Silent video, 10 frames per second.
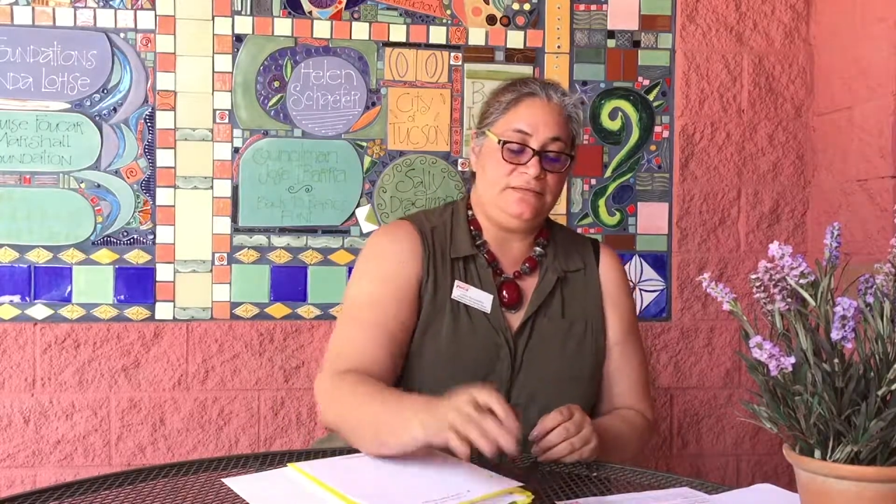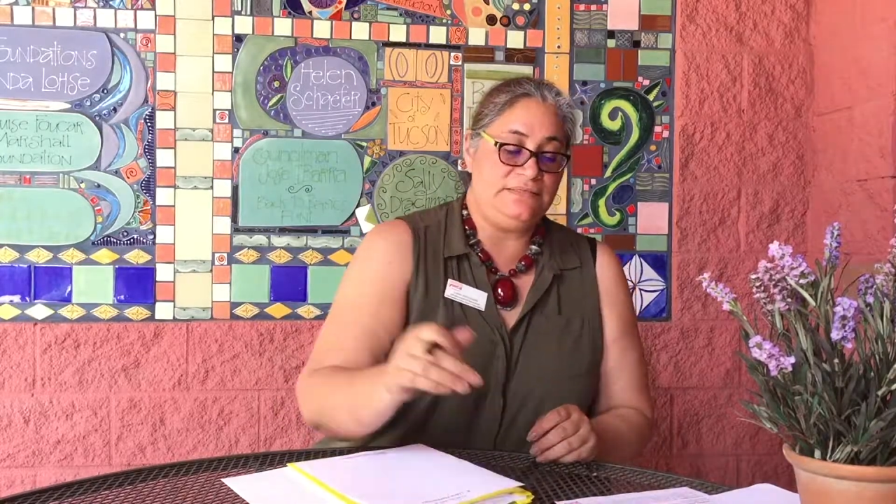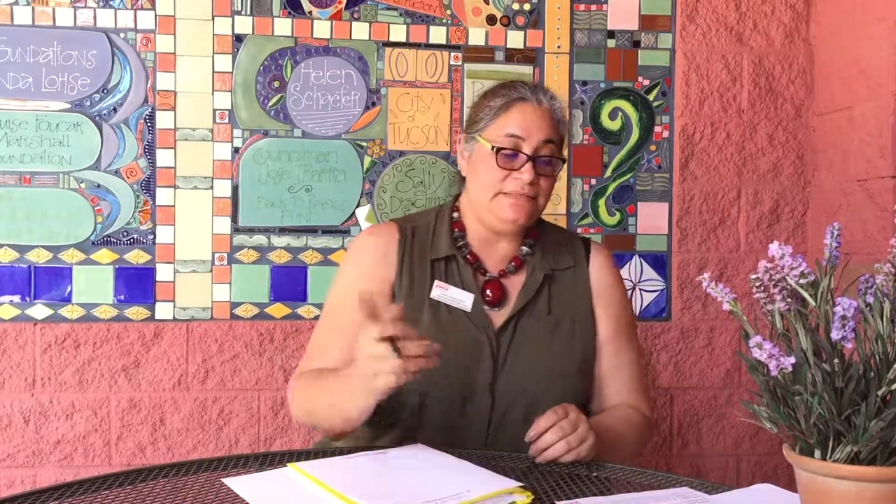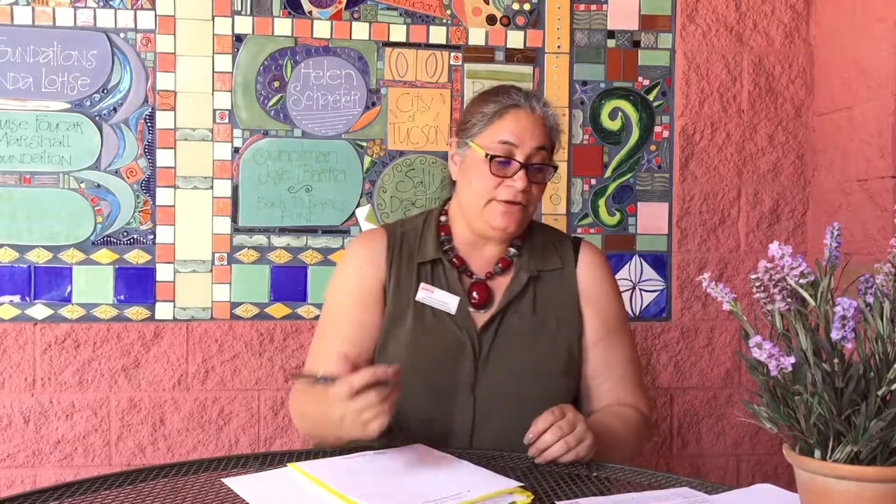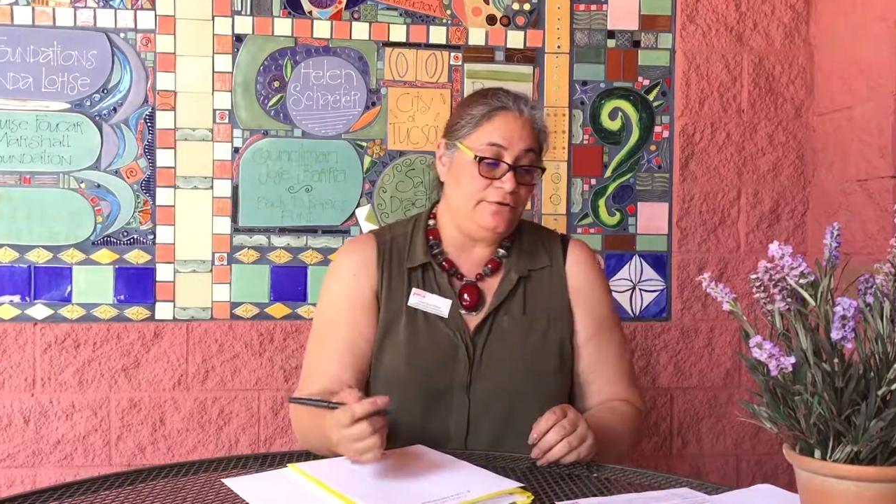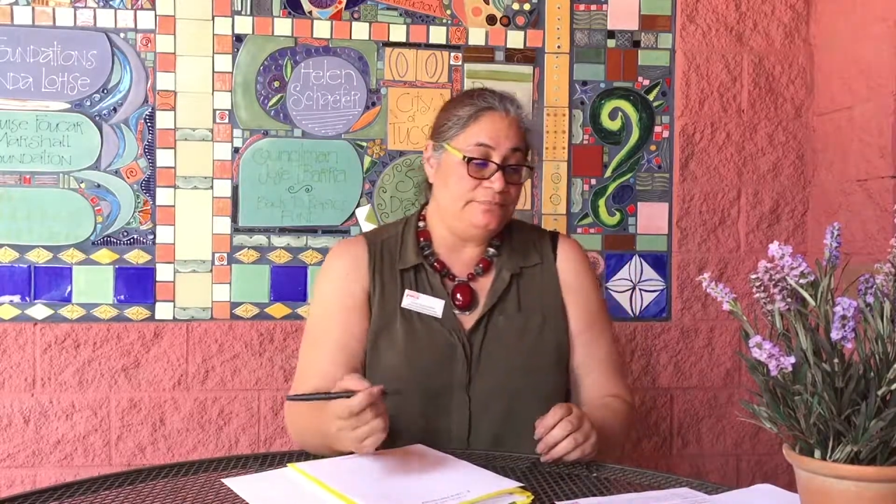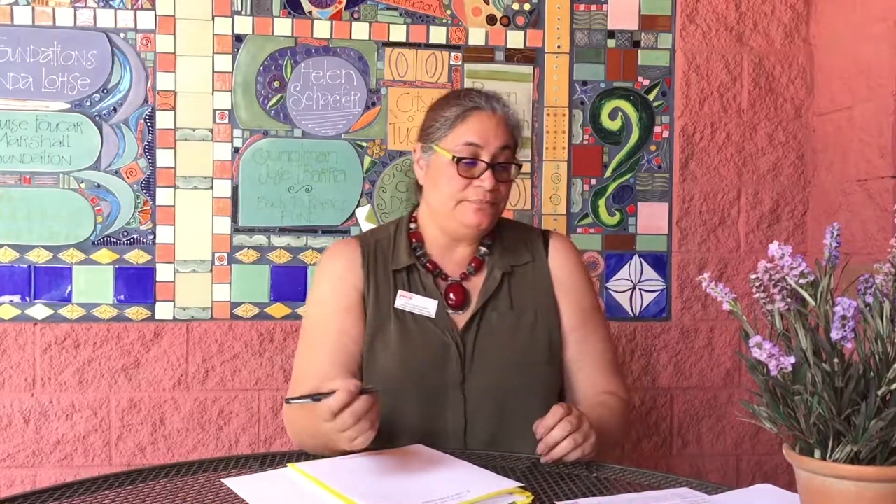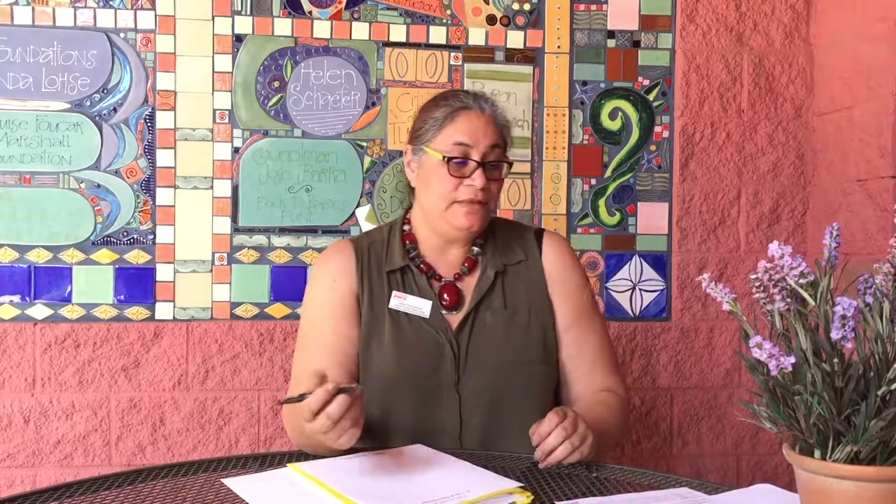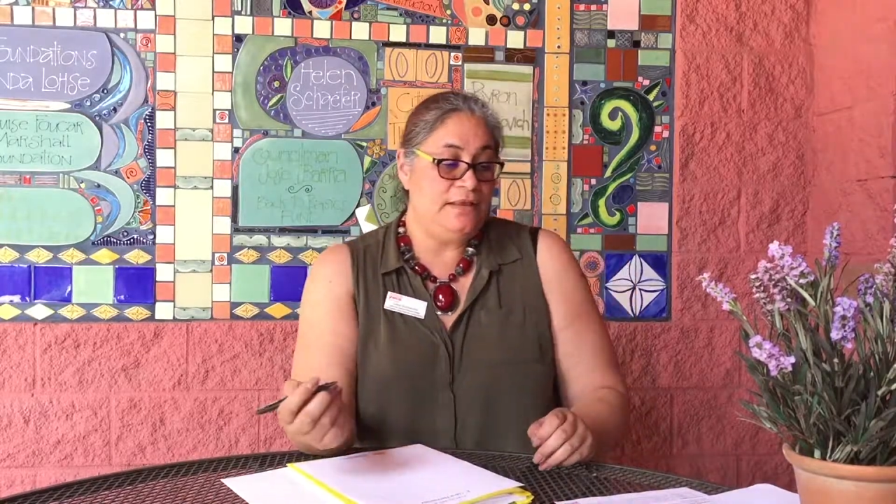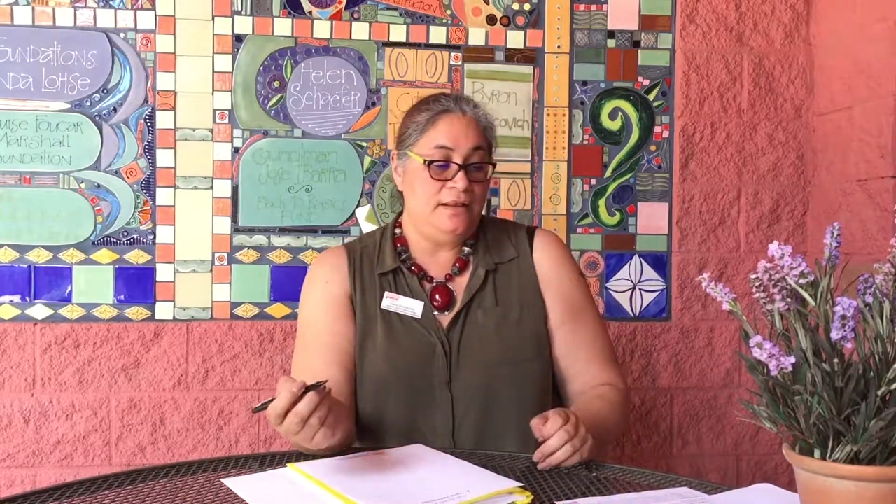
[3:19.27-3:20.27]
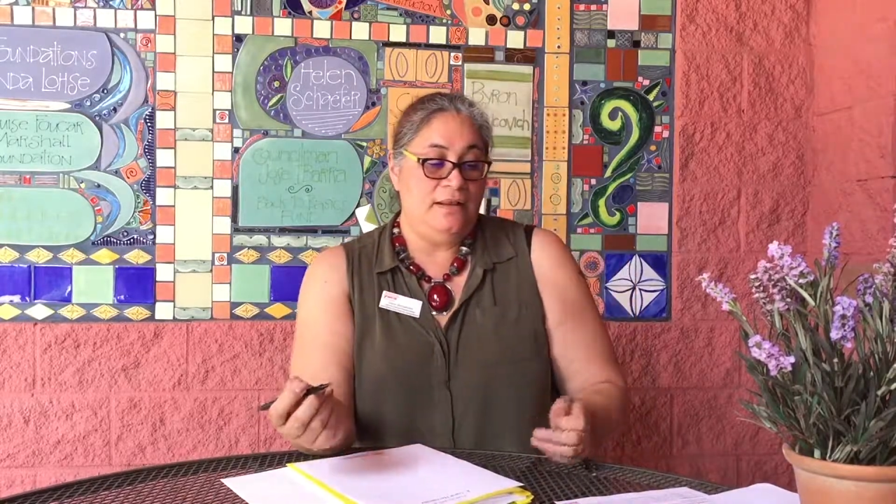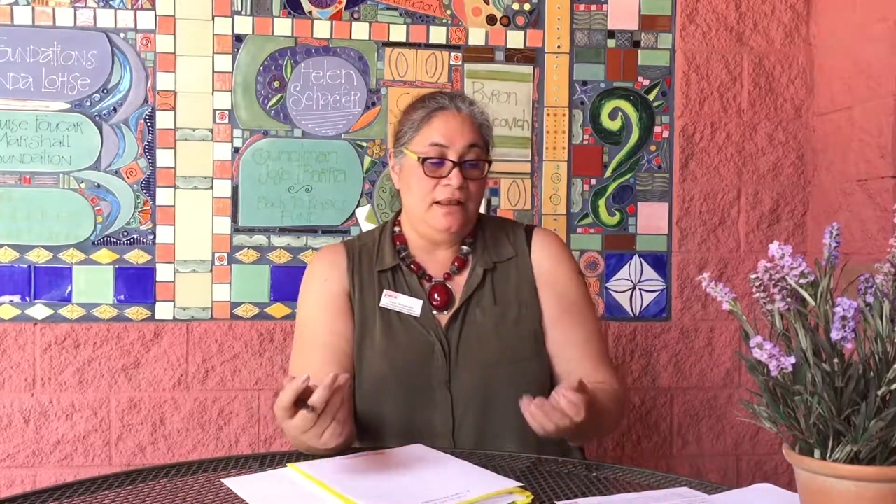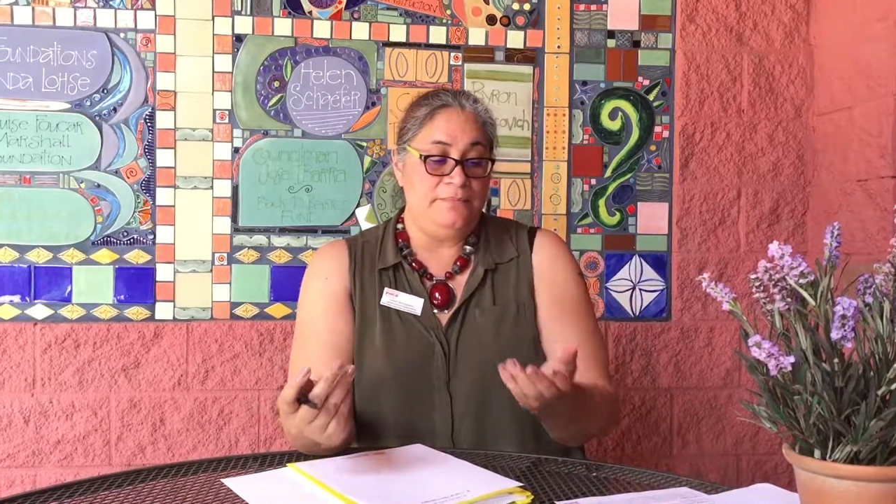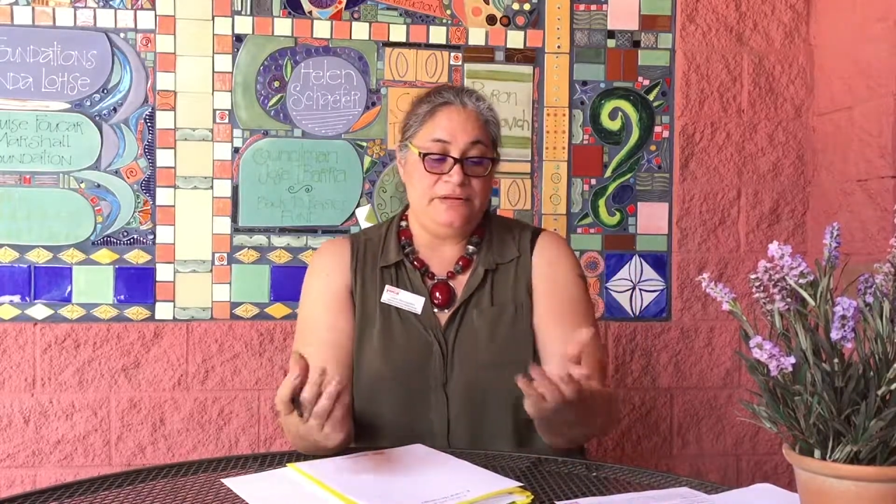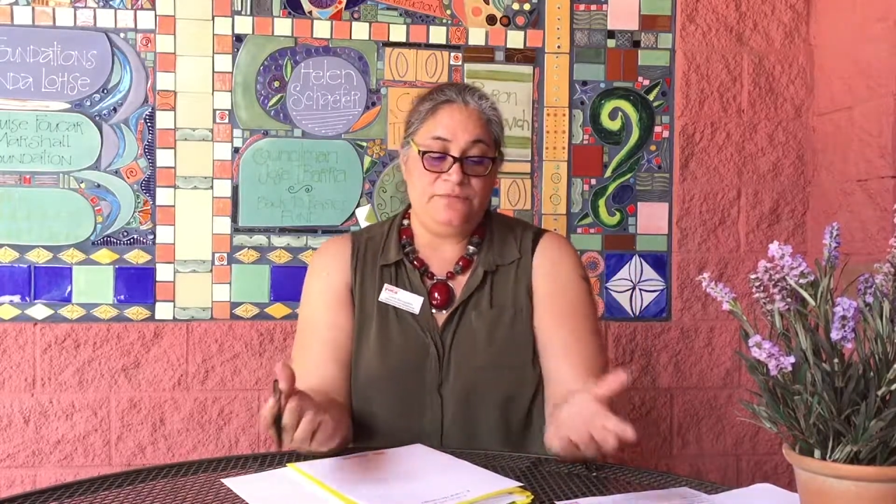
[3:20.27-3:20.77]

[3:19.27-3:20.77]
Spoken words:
So I'm going